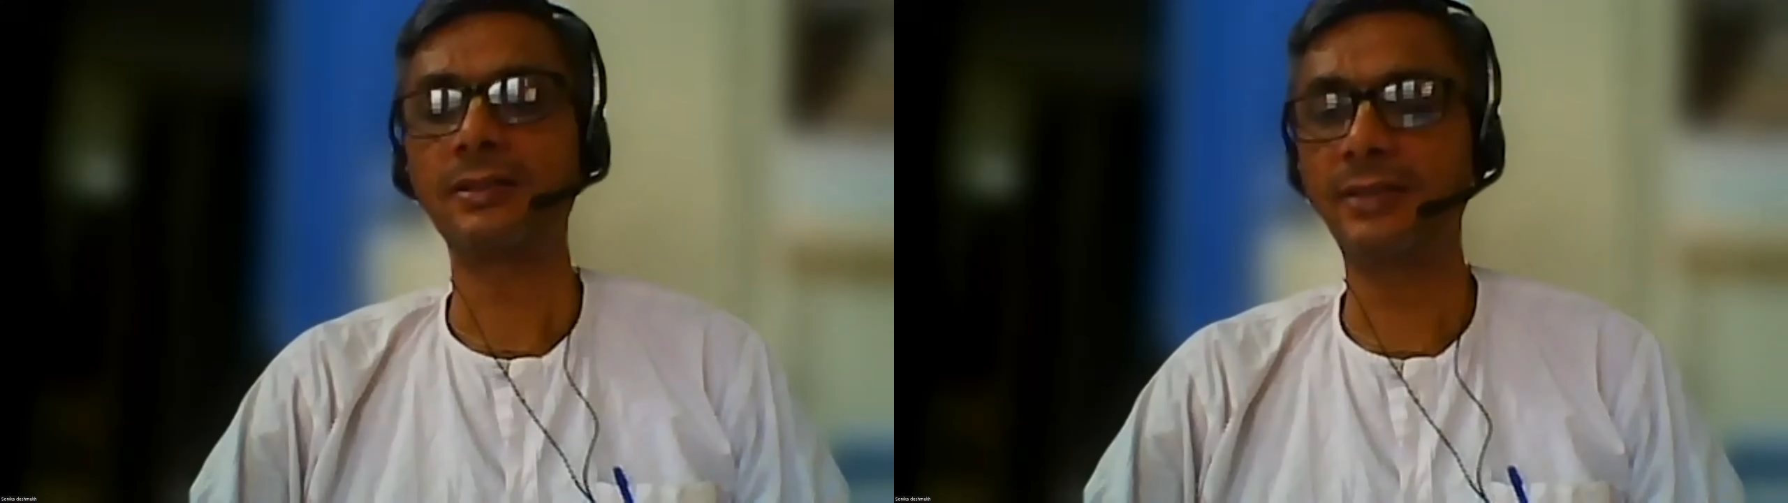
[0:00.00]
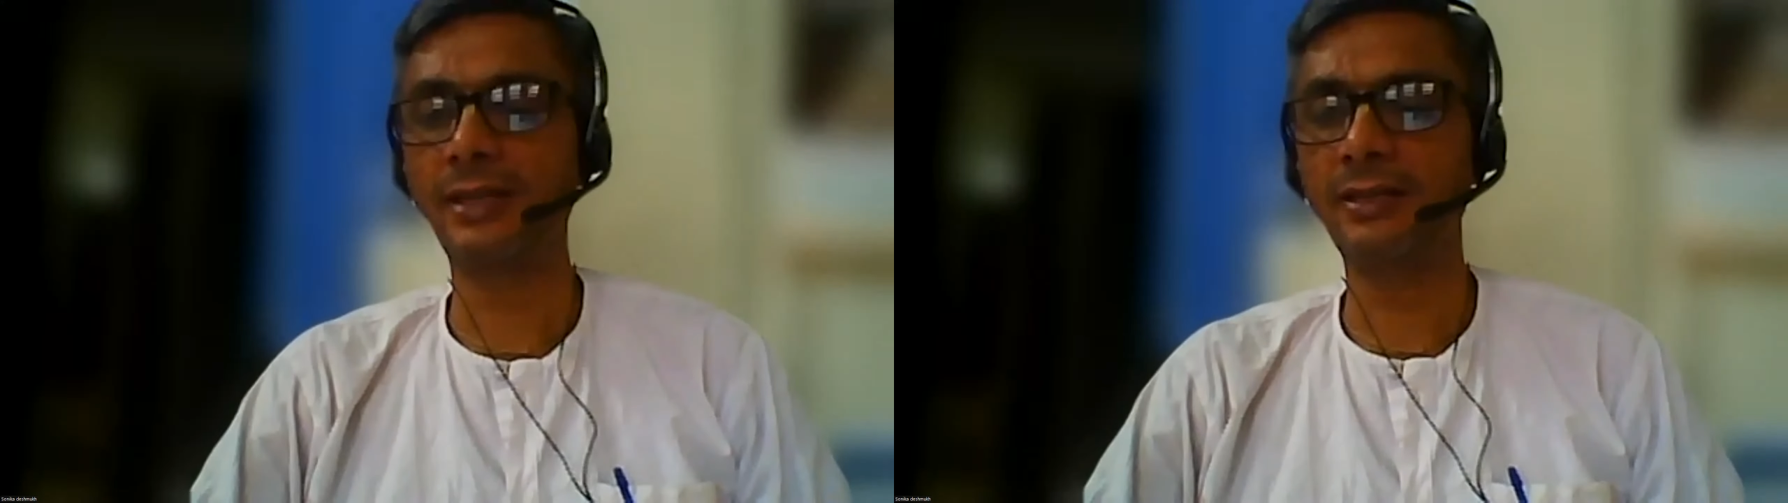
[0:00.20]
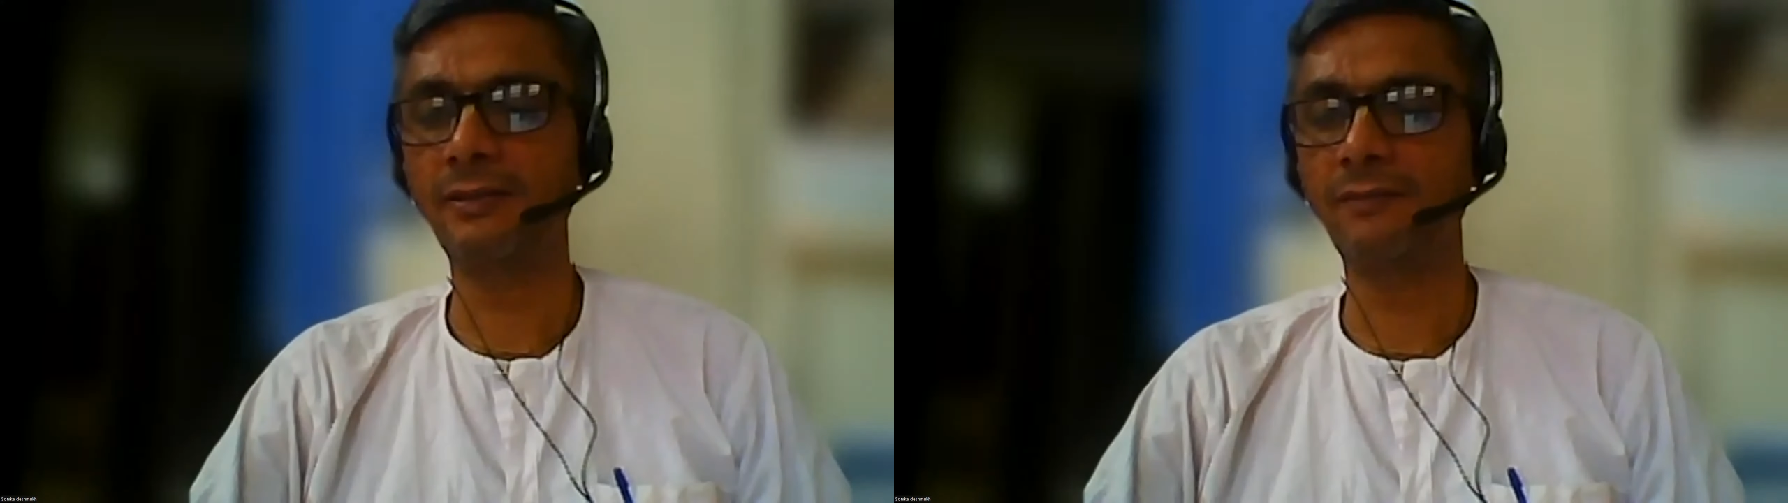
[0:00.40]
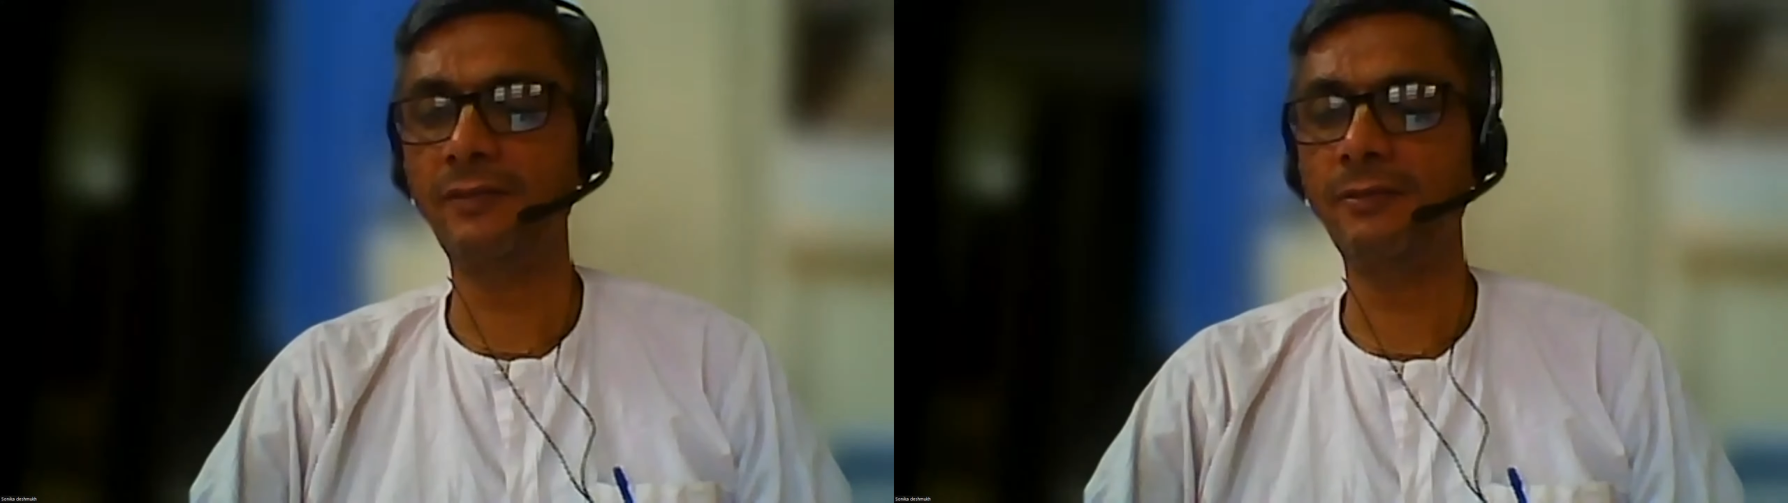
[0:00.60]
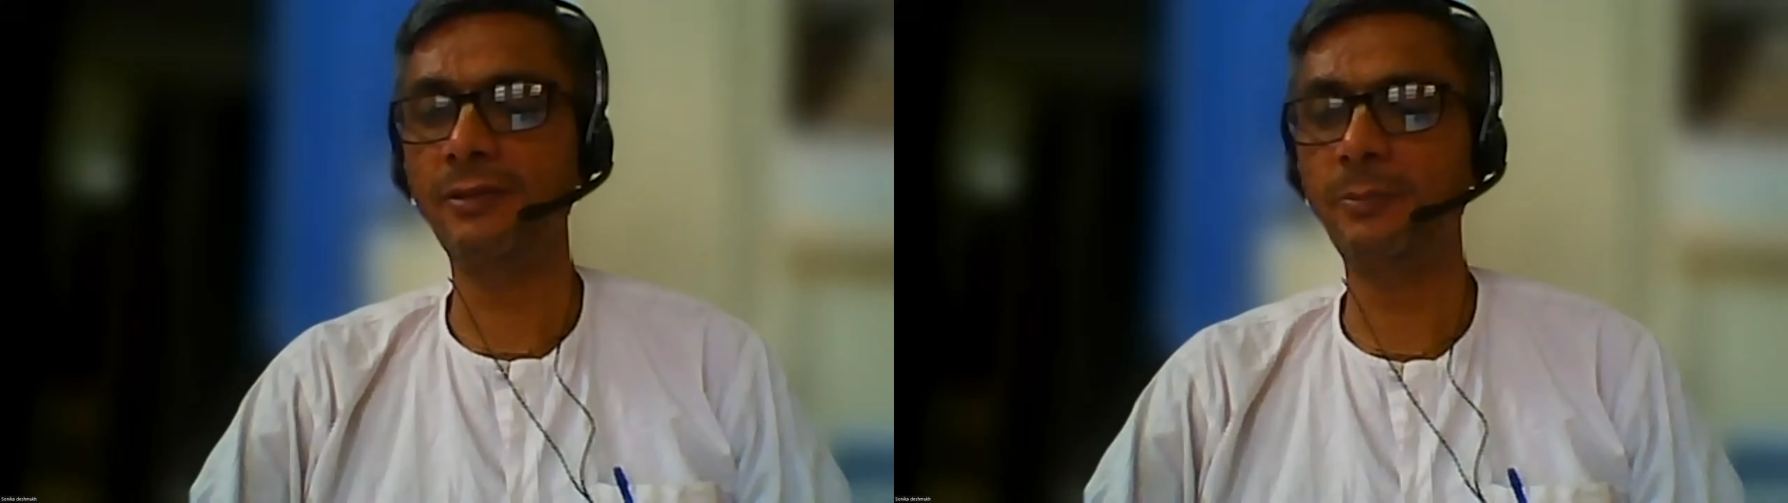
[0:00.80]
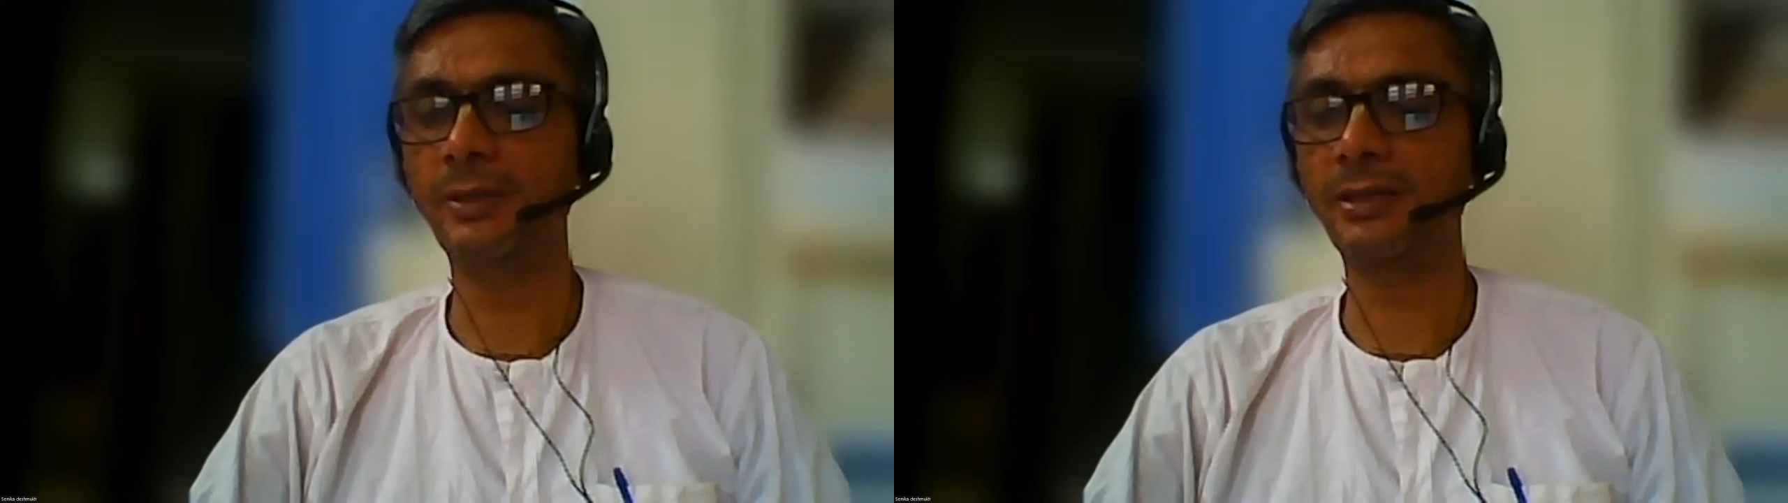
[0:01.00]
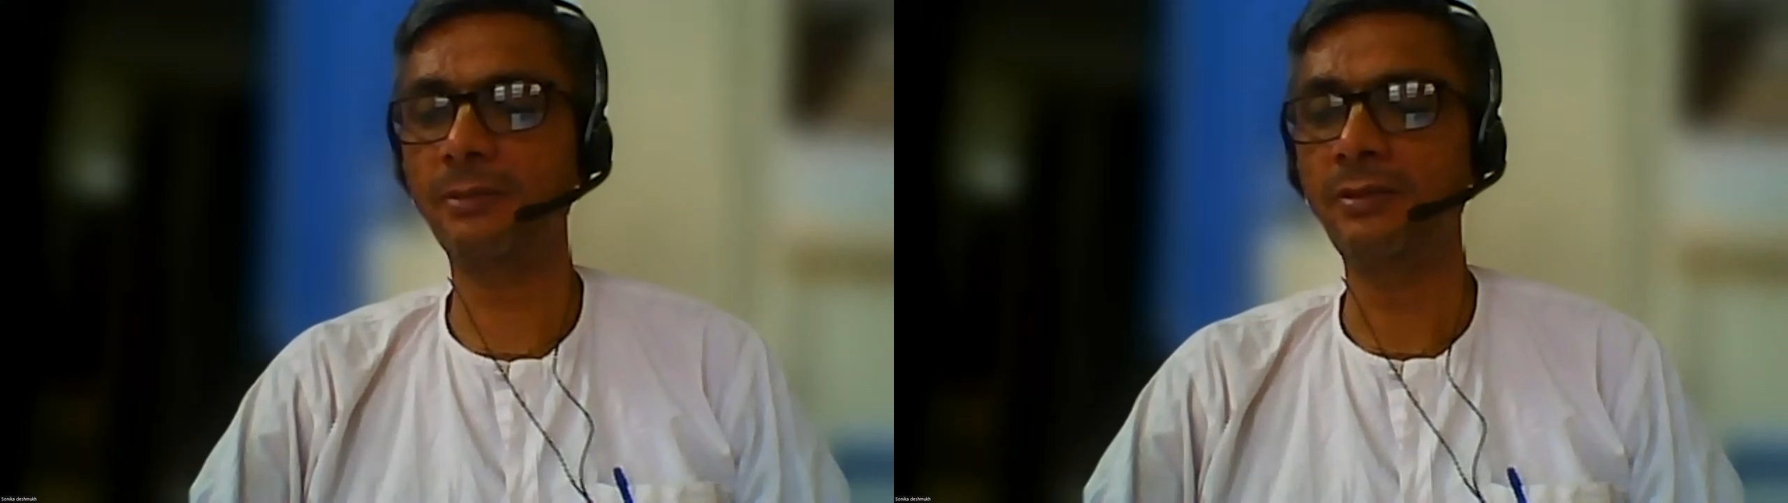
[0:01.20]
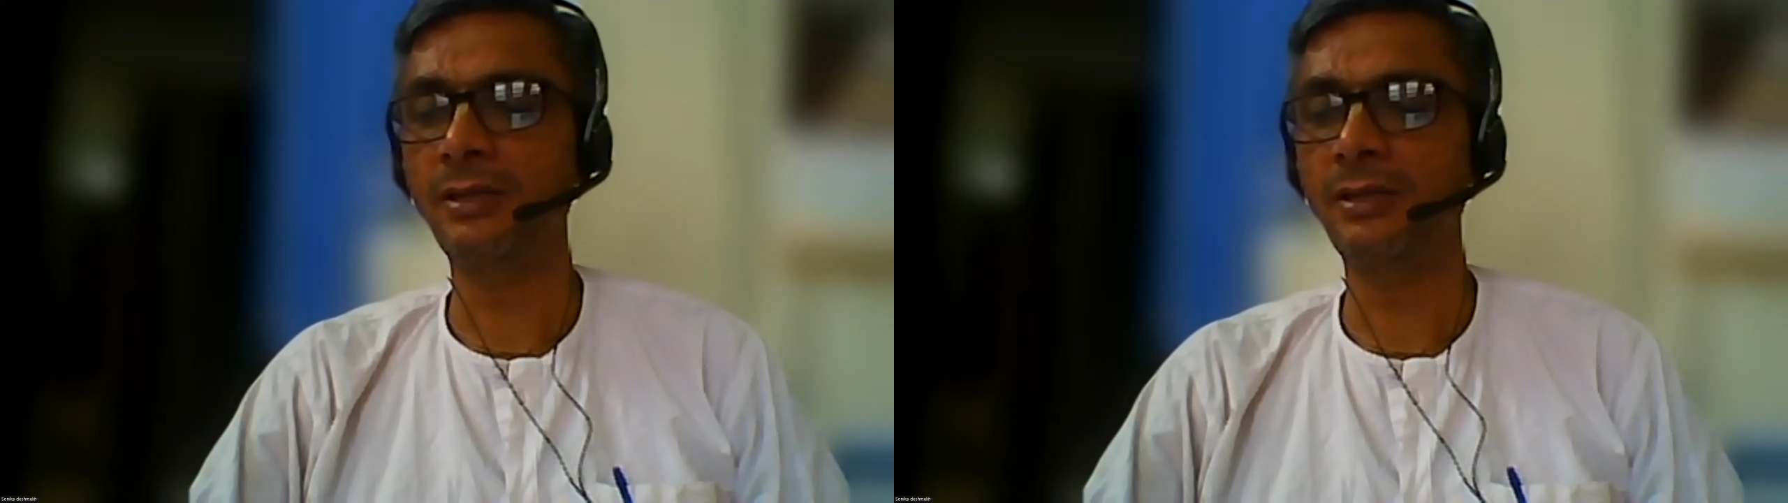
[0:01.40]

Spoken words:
then we will become